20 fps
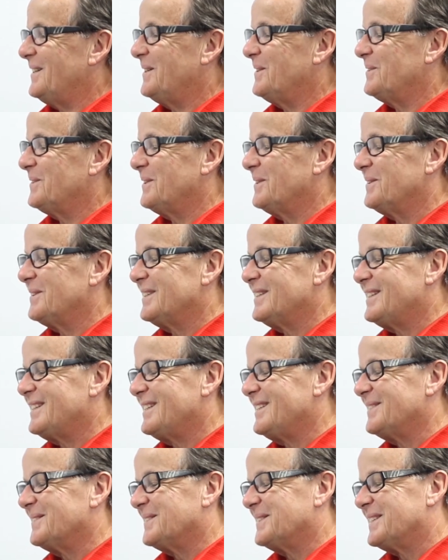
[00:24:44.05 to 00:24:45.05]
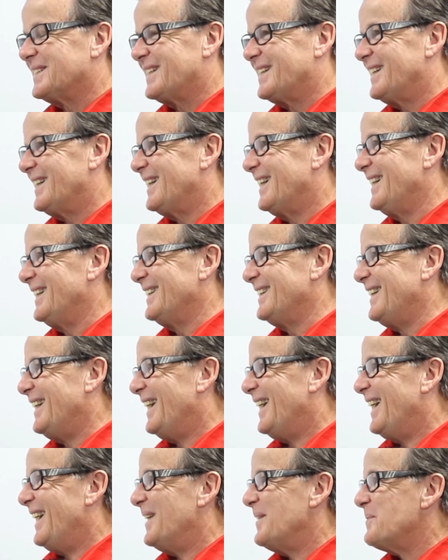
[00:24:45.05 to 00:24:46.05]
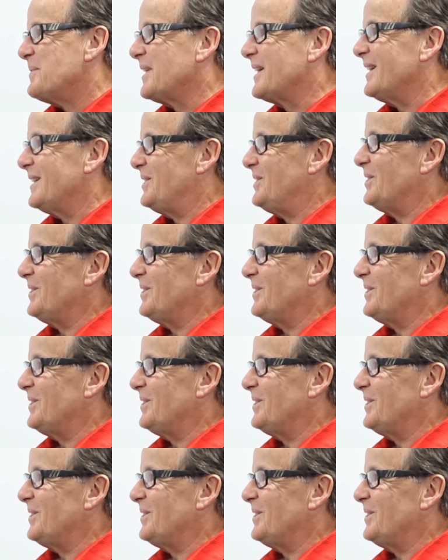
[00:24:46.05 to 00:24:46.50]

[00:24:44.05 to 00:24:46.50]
Oh no, this isn't working. Because